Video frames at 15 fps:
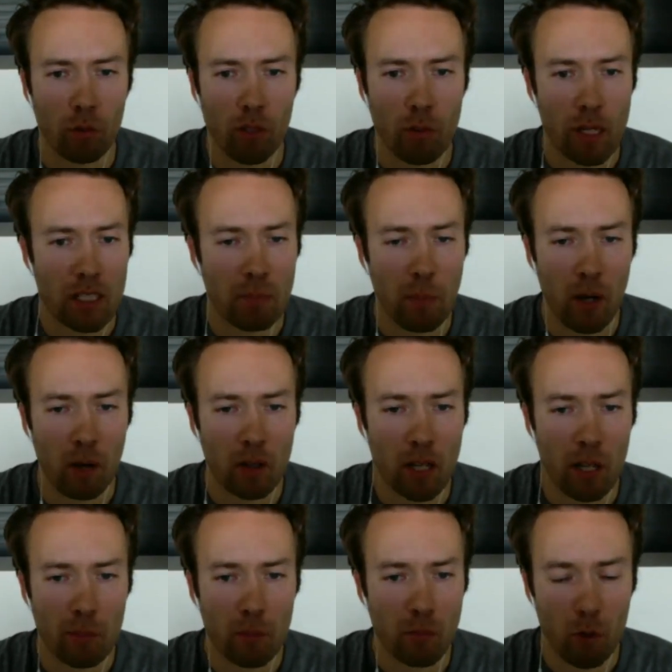the best
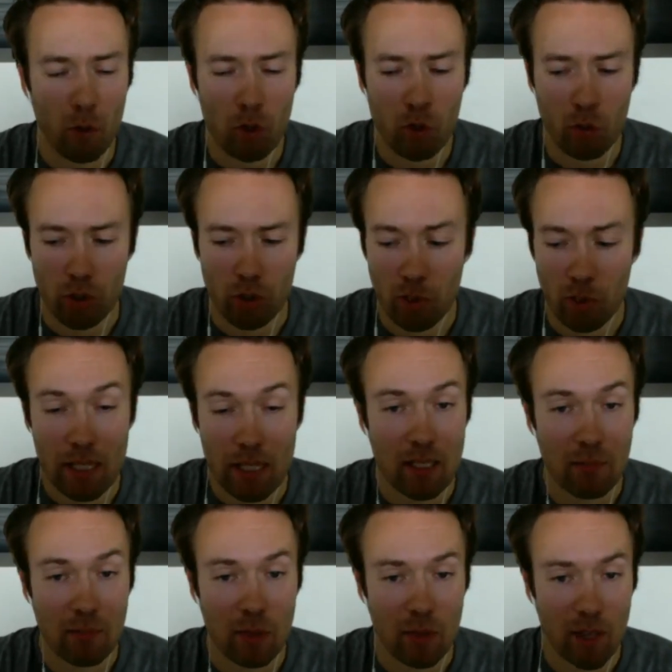paradigms of all sorts, and mix
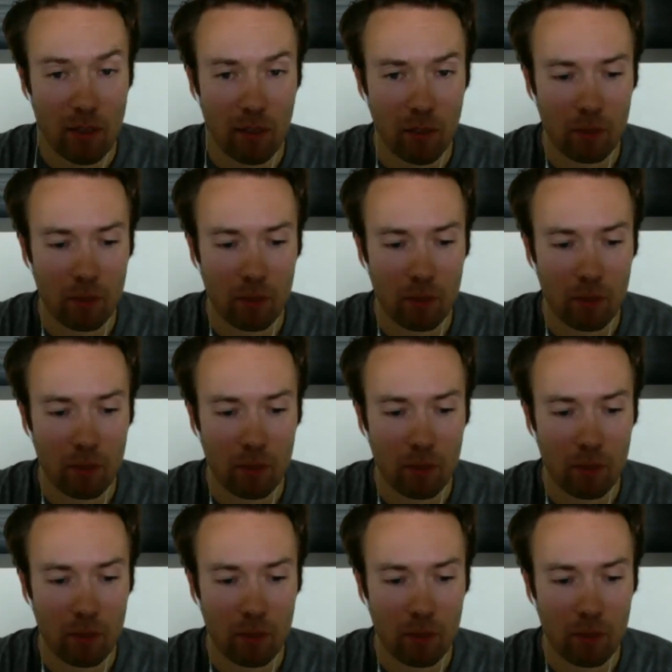them together.